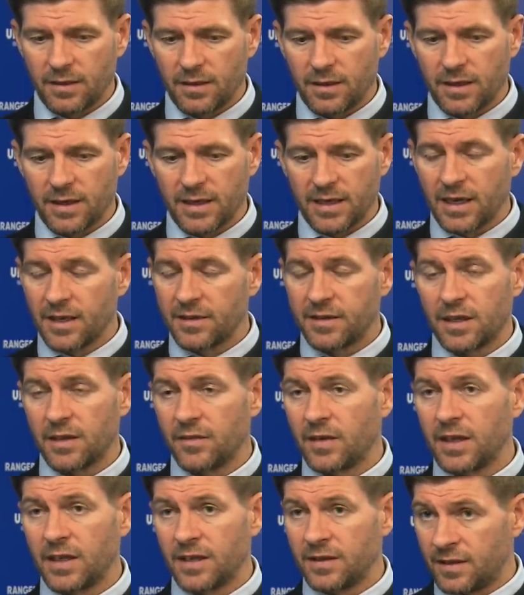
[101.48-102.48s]
I can't think of
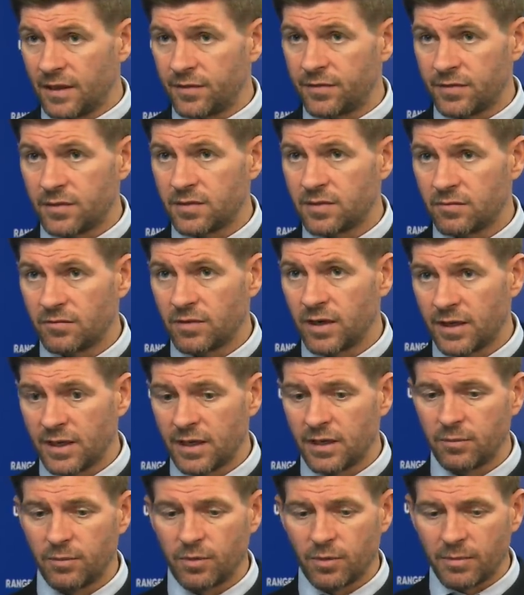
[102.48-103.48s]
anything different right
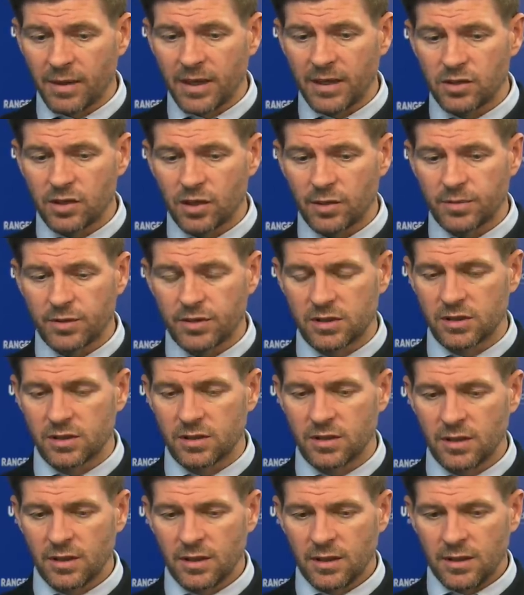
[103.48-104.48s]
now, but my job's
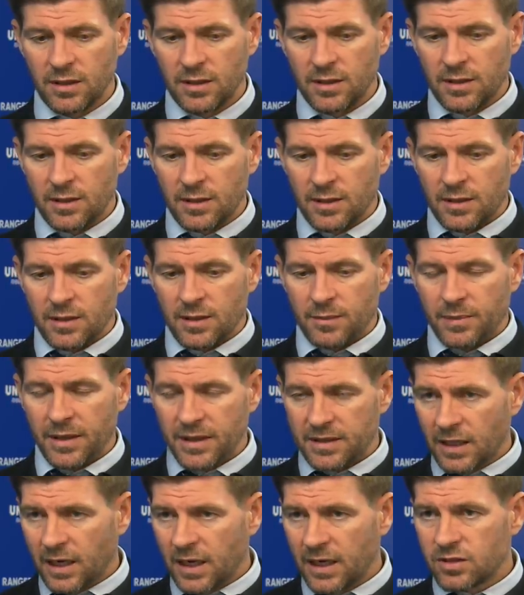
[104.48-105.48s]
to
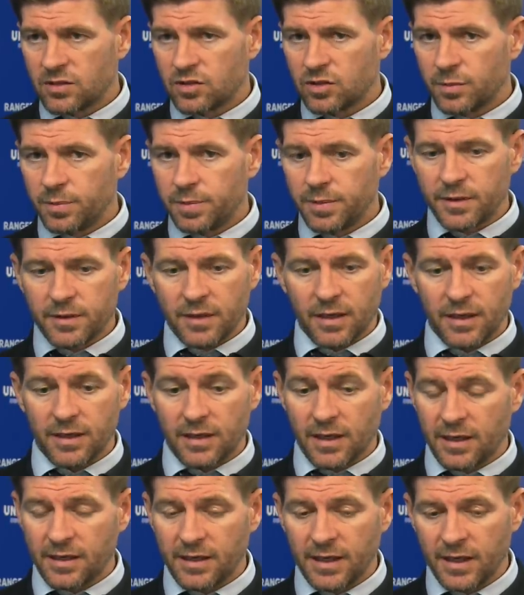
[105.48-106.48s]
pick the lads up
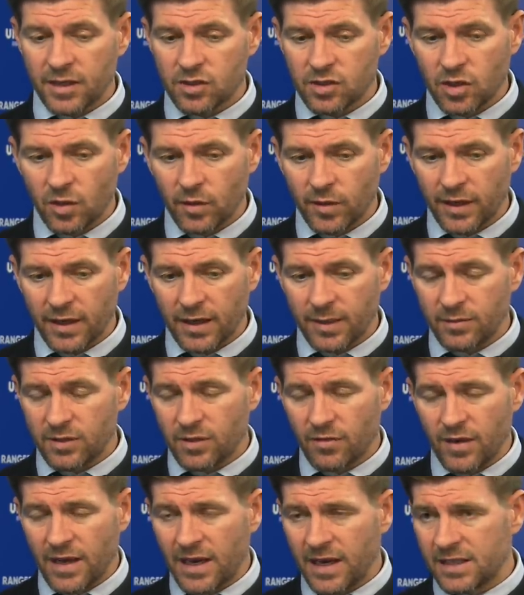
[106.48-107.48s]
and get us going again. But the
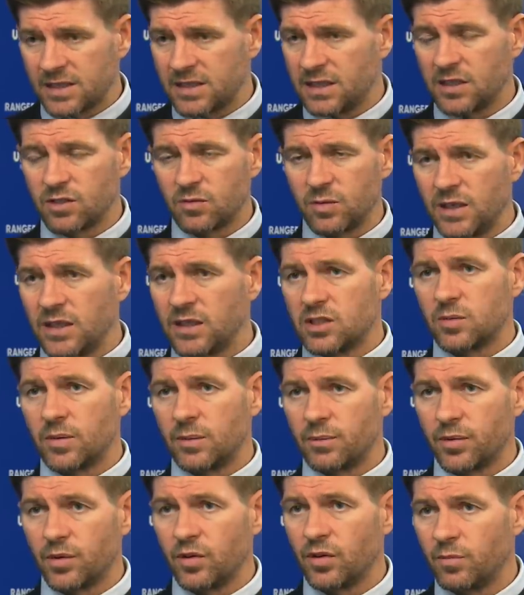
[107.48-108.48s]
reality is we need to
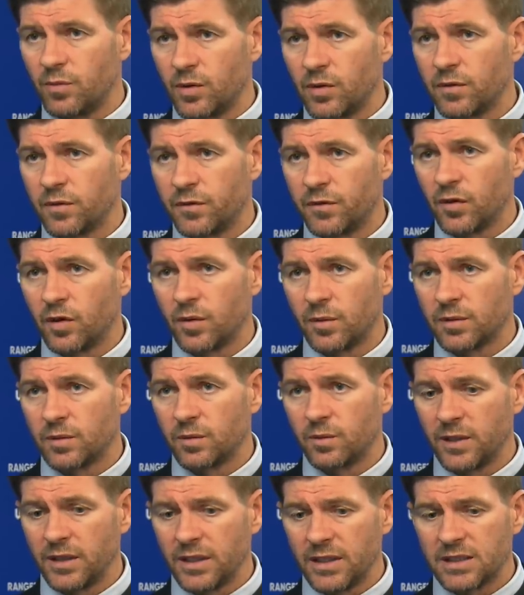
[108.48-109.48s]
improve moving forward.
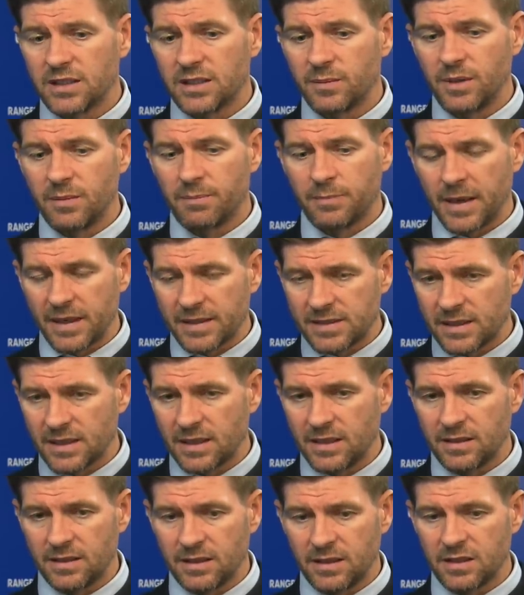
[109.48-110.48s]
We need to be better
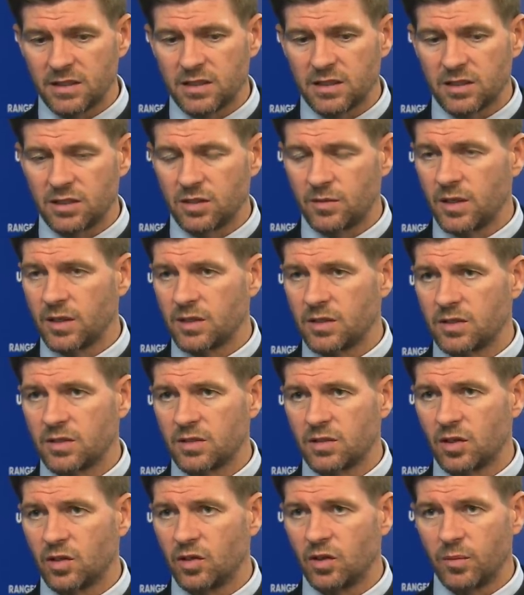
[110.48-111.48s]
in these situations
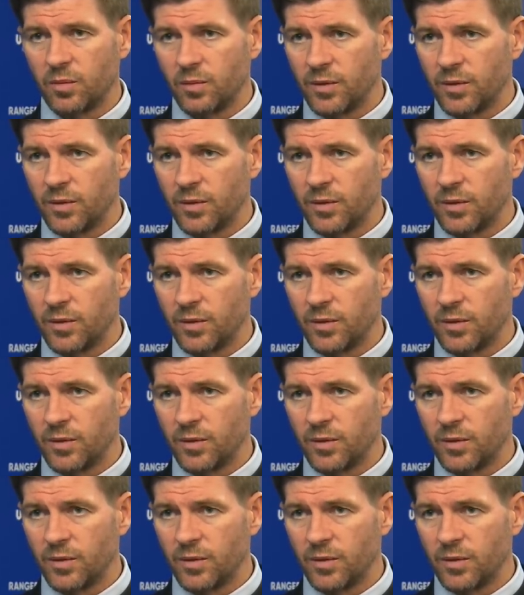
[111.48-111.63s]
at the cup.